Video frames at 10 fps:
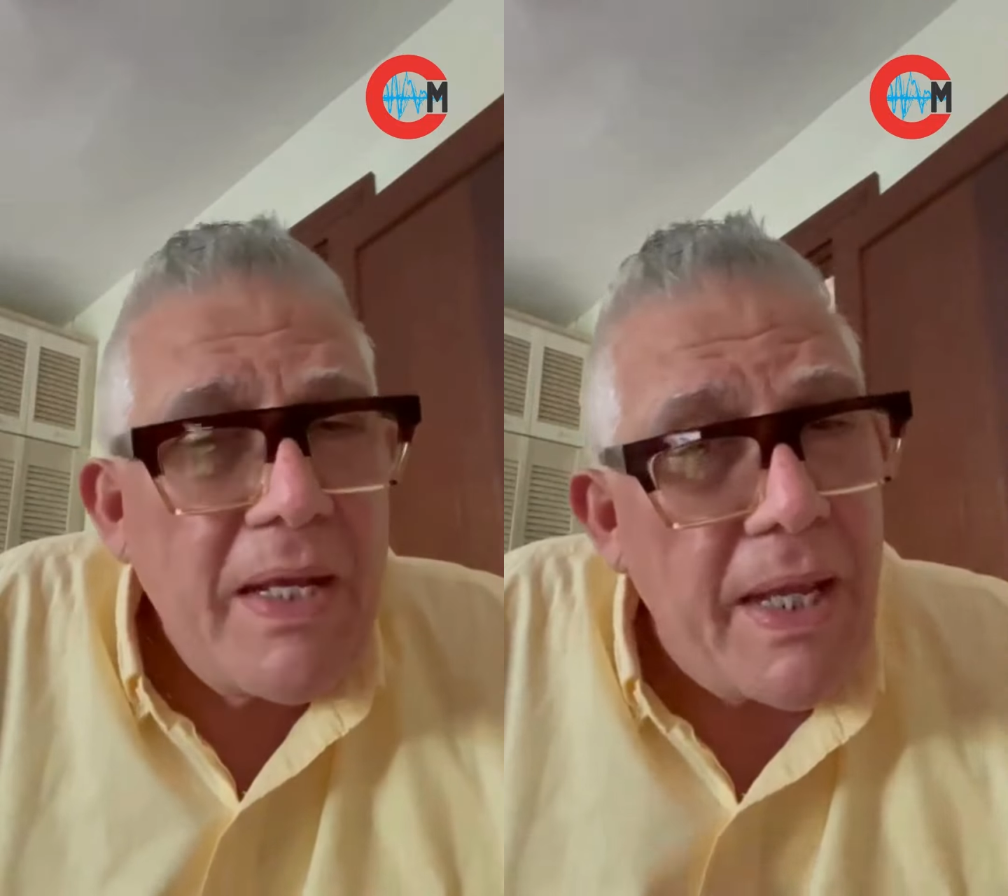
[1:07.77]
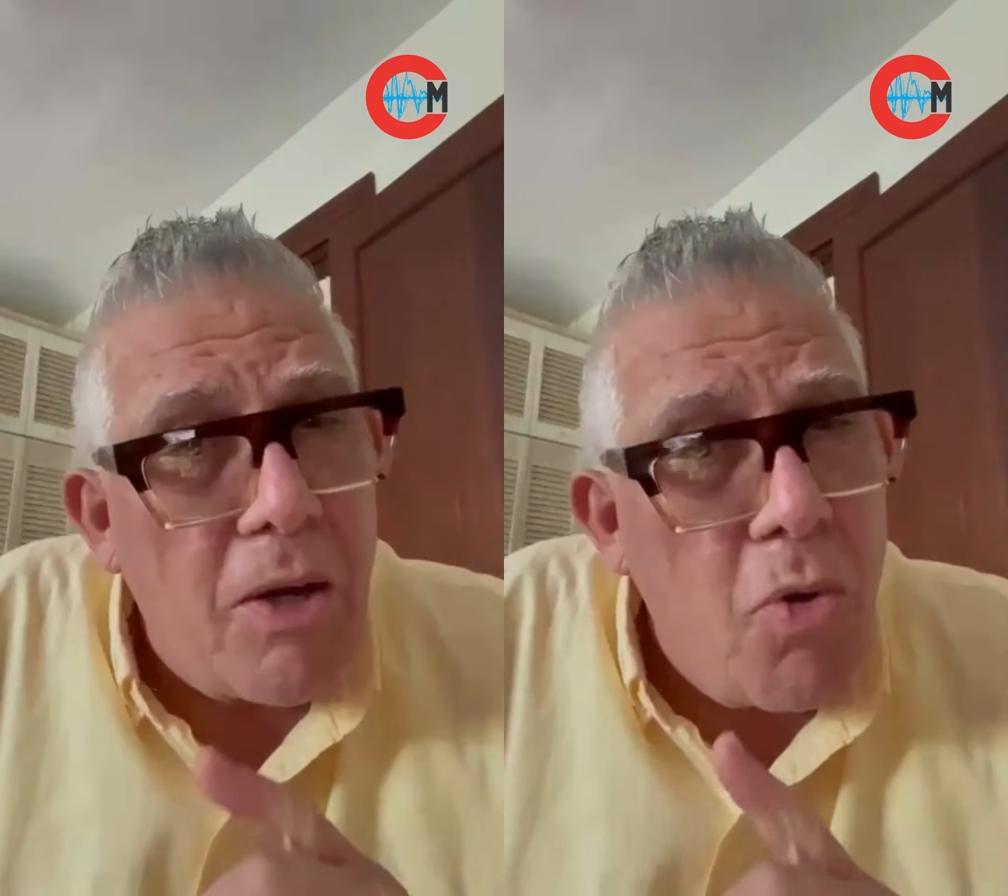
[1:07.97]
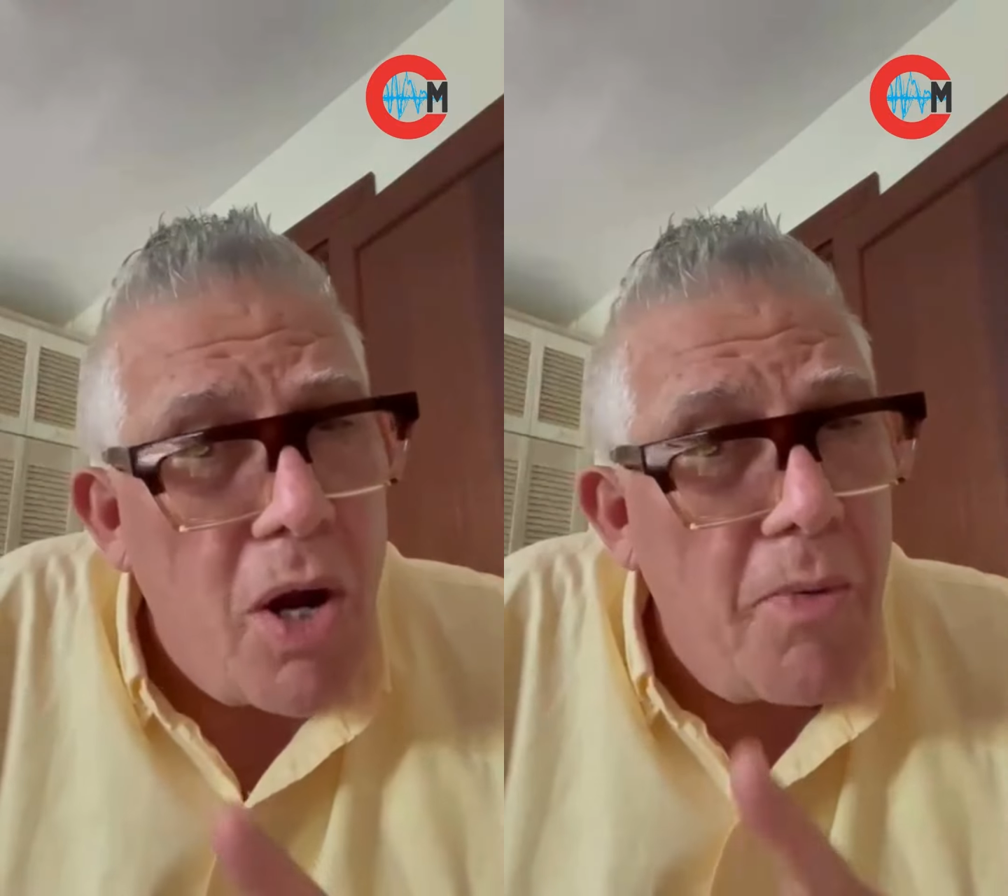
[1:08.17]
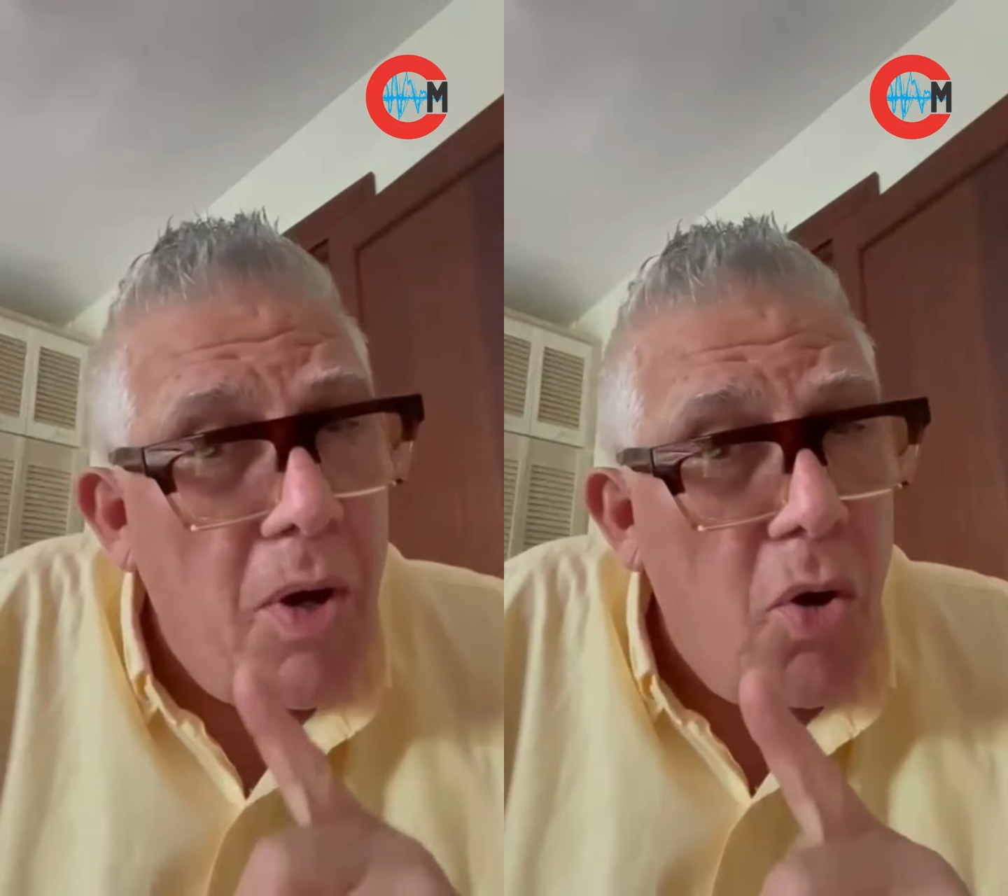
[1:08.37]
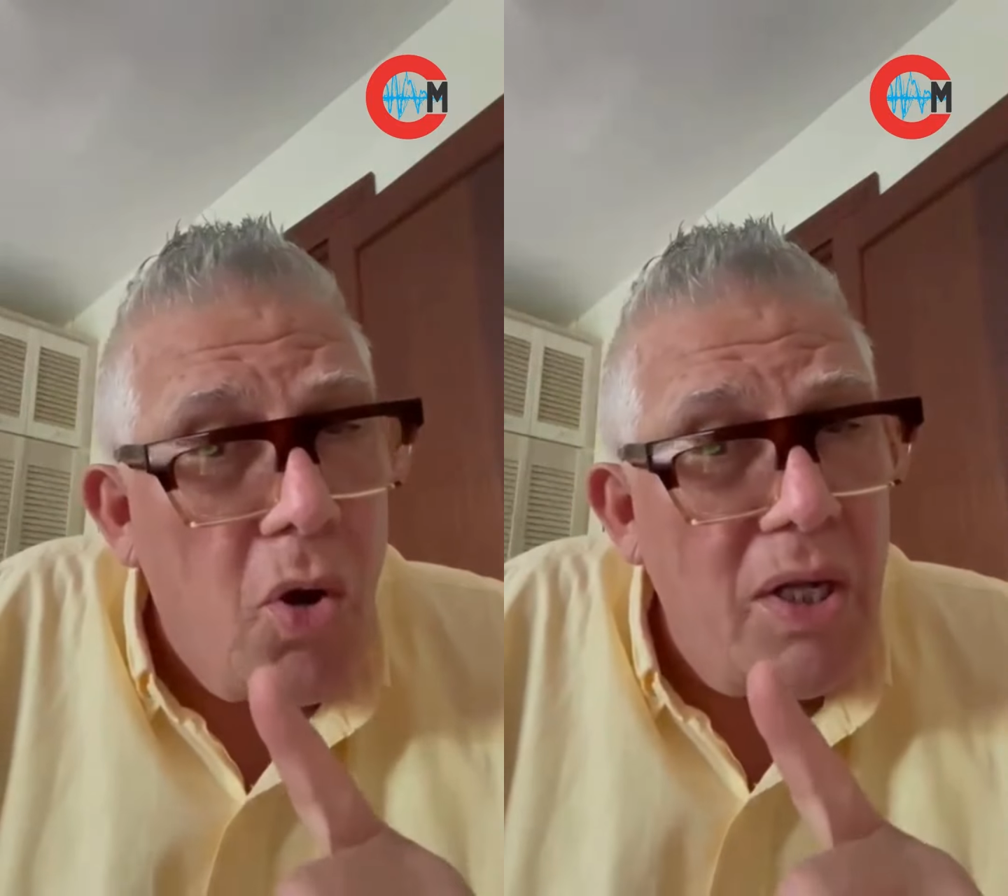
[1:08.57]
the court
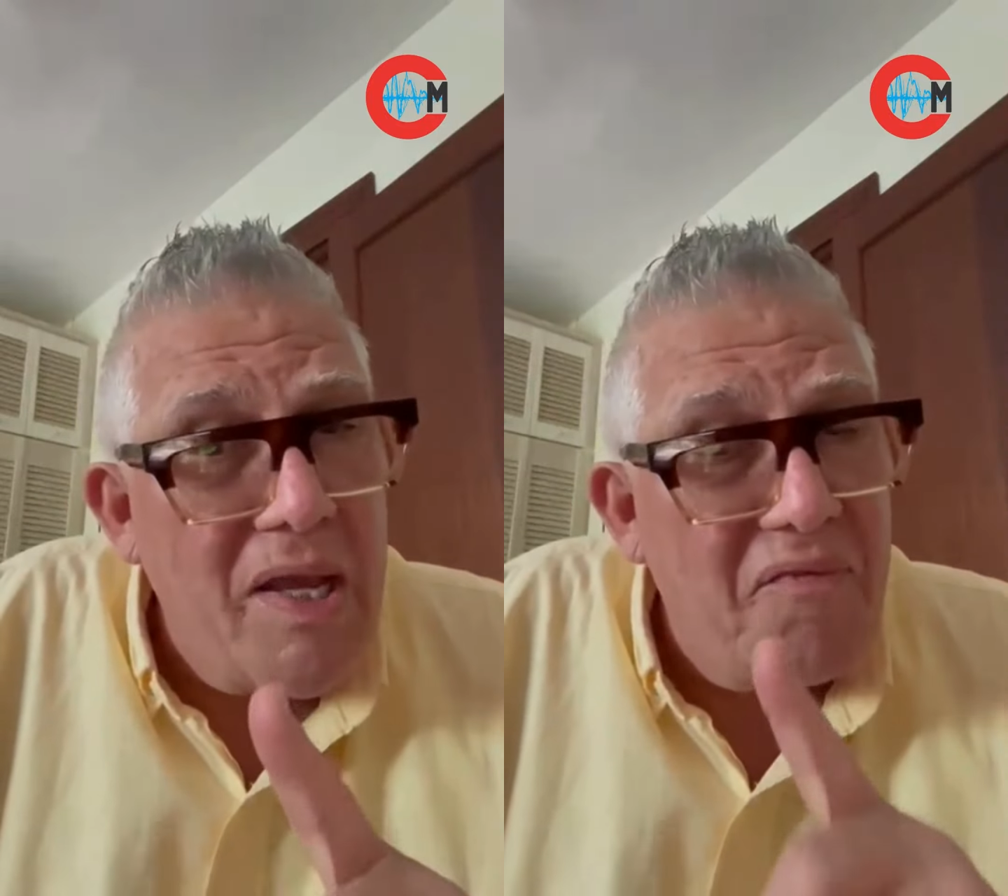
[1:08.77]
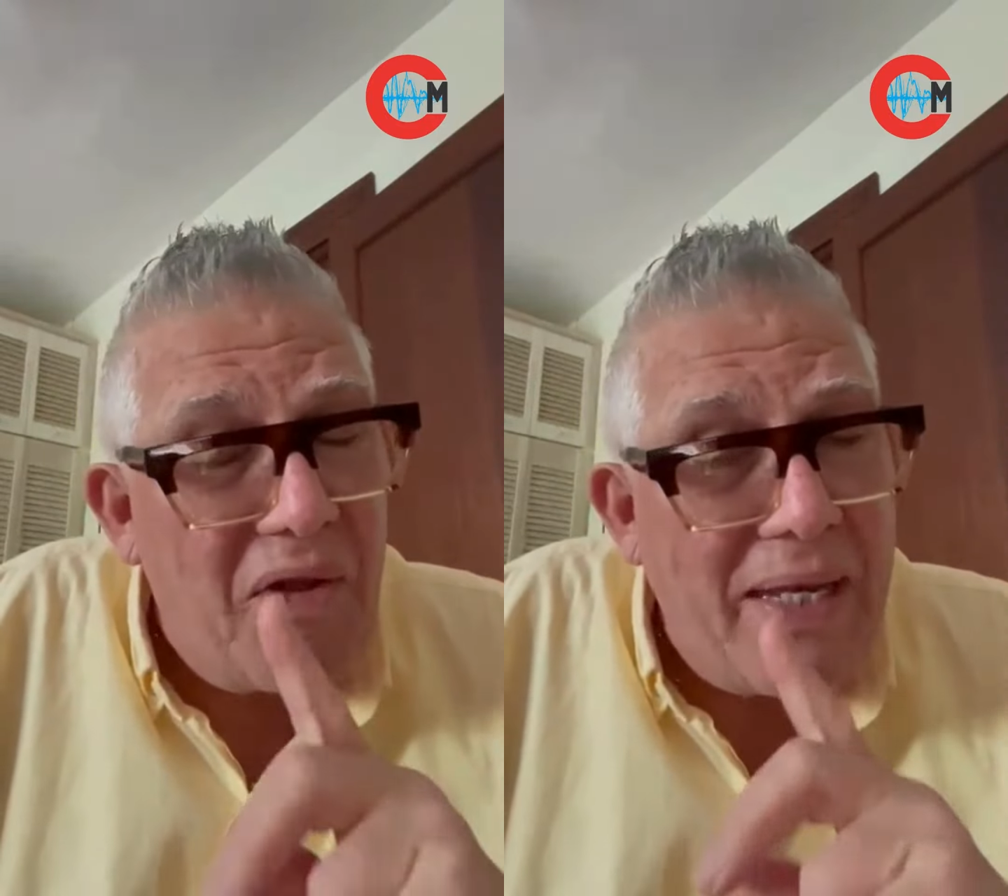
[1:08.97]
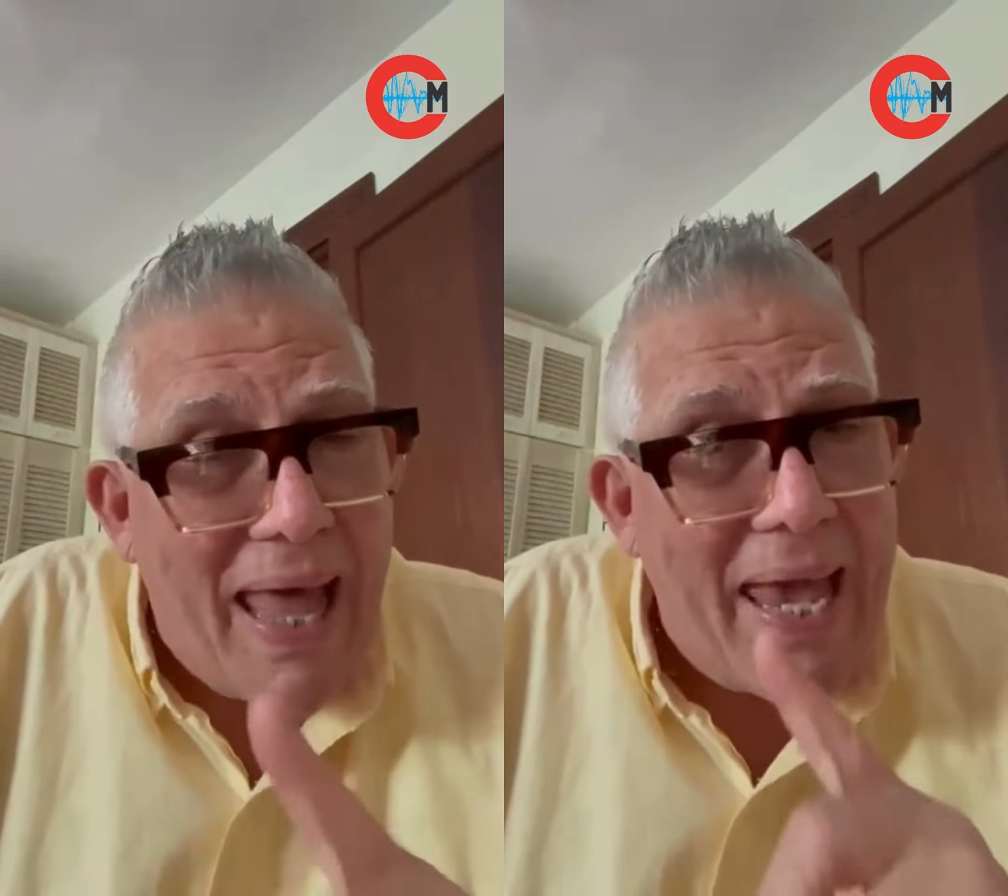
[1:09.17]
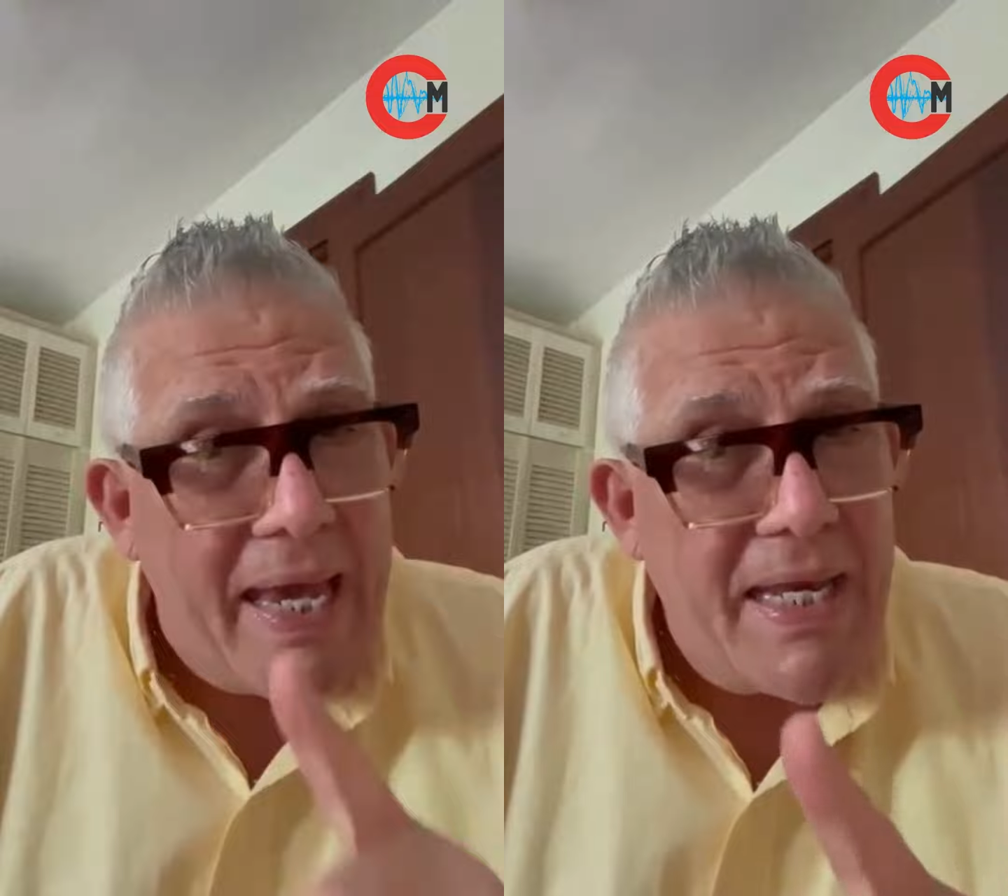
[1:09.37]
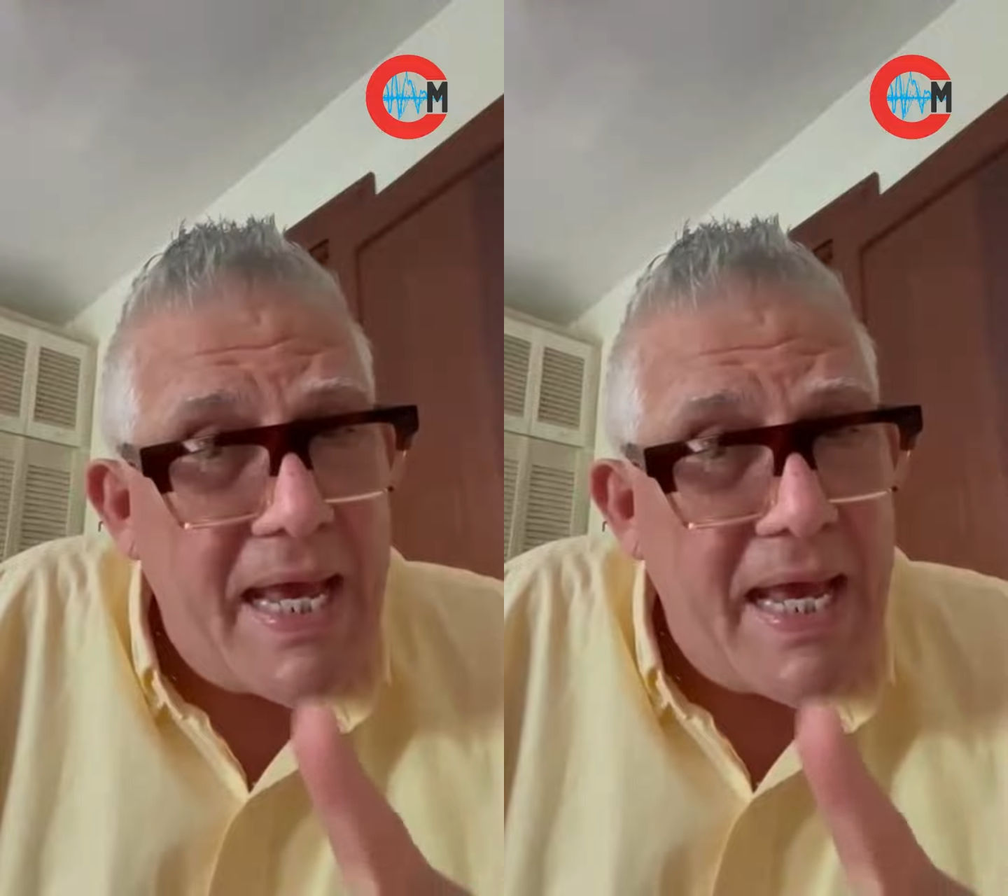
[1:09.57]
will hold you for lying.